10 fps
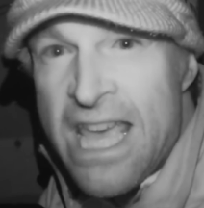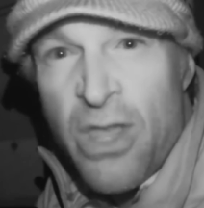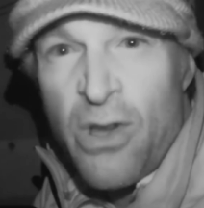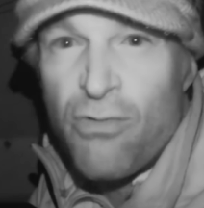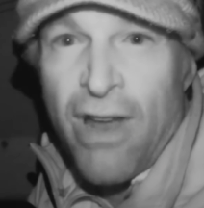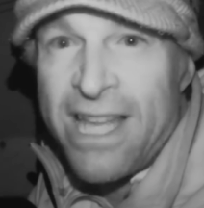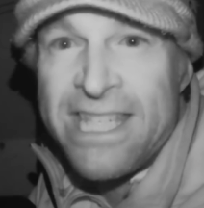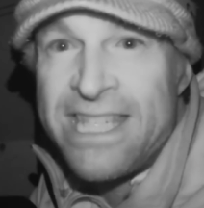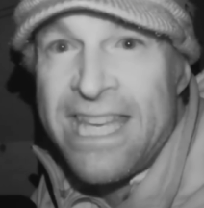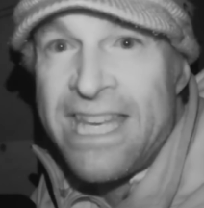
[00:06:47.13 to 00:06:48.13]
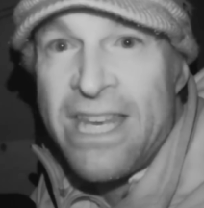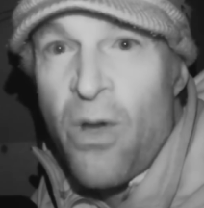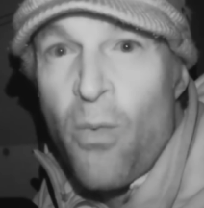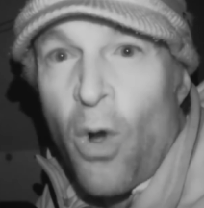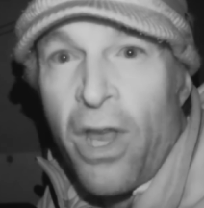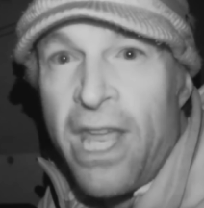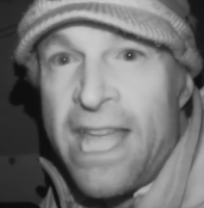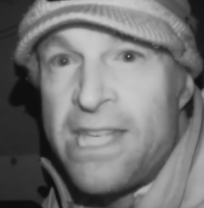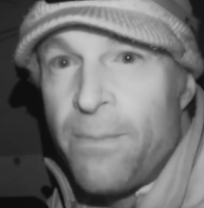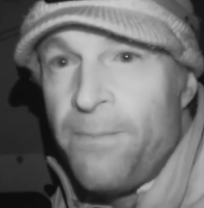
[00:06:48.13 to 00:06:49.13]
those rats didn't know what had
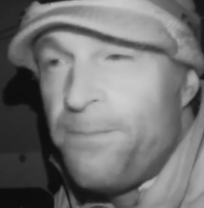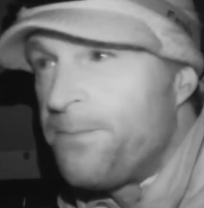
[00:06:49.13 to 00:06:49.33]
hit them.